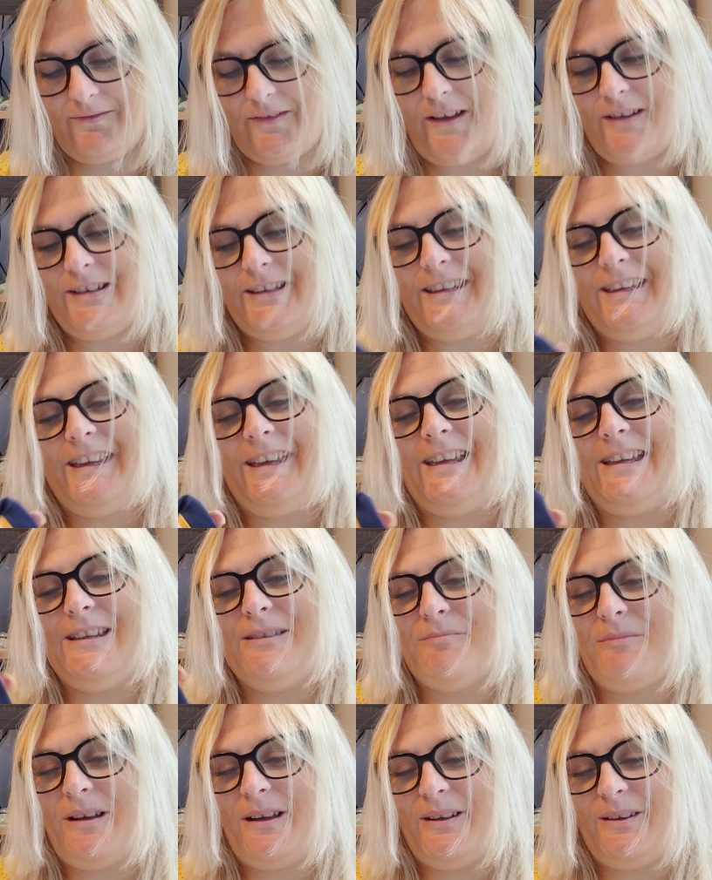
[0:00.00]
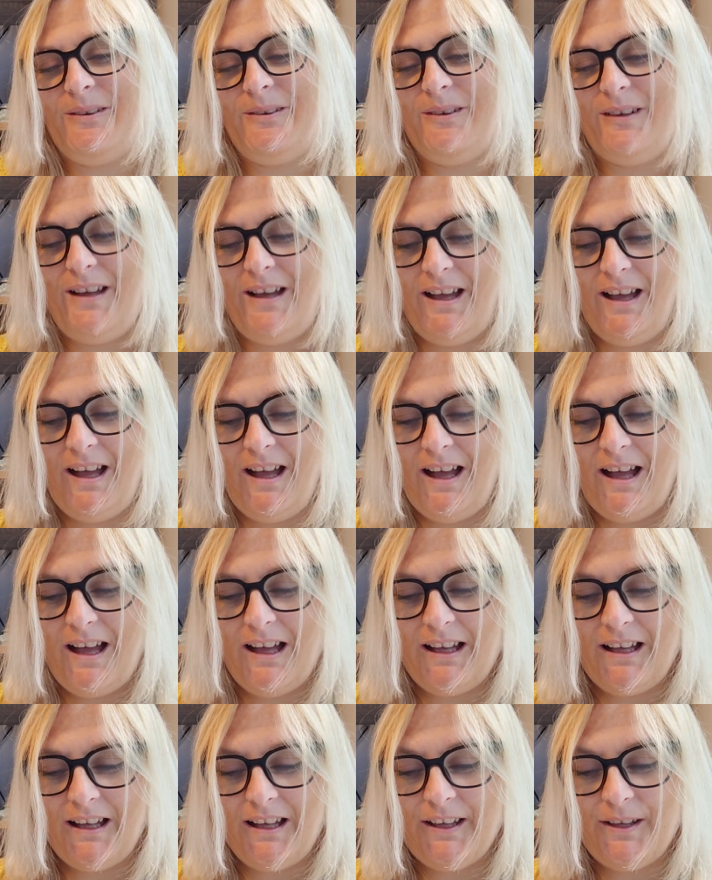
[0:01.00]
very emo.
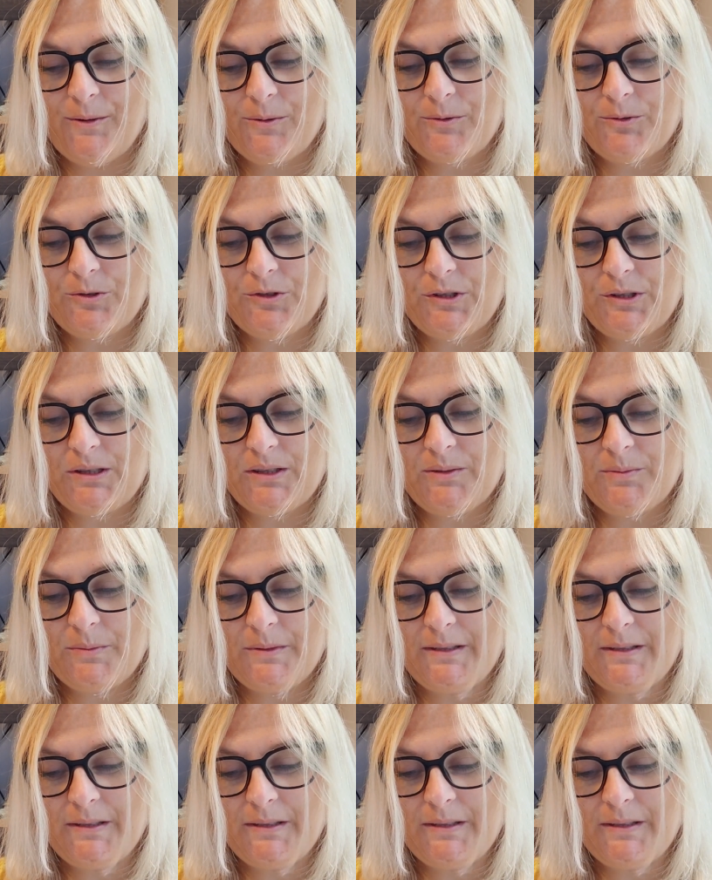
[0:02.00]
Uh, it was reduced from